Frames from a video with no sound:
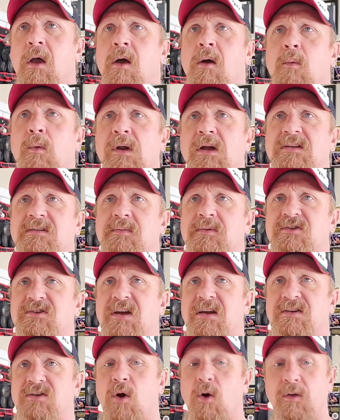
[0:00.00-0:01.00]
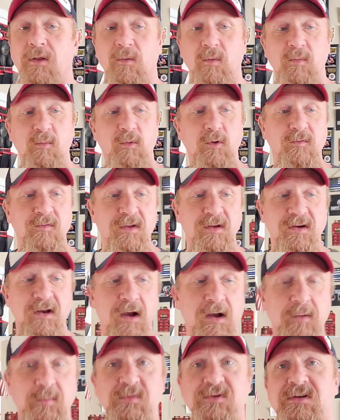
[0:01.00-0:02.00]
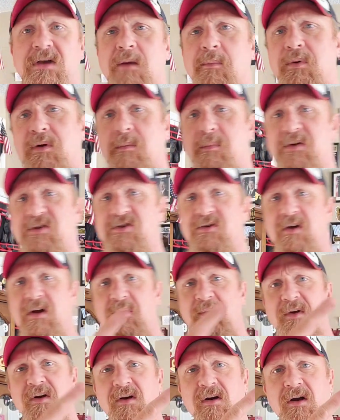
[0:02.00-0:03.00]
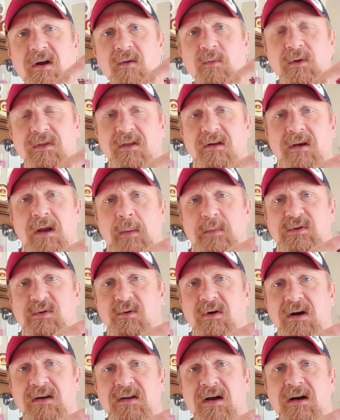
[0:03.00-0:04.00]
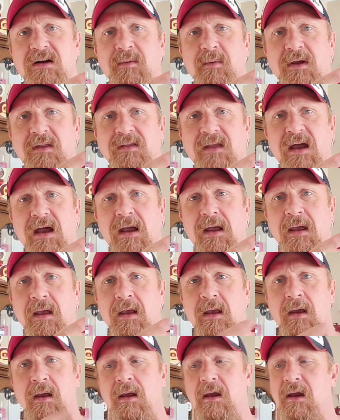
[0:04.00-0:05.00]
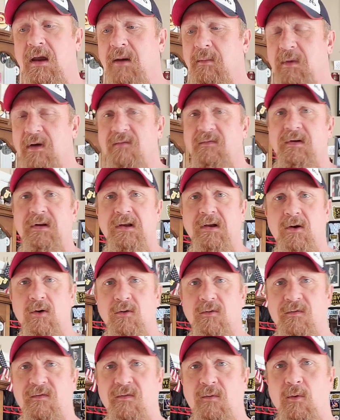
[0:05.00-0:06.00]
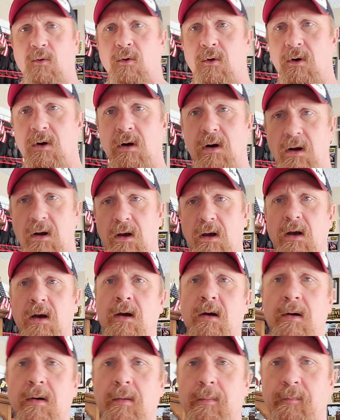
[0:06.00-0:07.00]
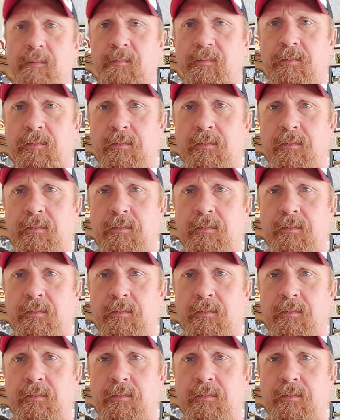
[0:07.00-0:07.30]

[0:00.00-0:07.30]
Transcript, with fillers: What else has been changed? Oh, they removed the nubs. I'll put a picture right up here of what the nubs were. I talked about that in my video for, um,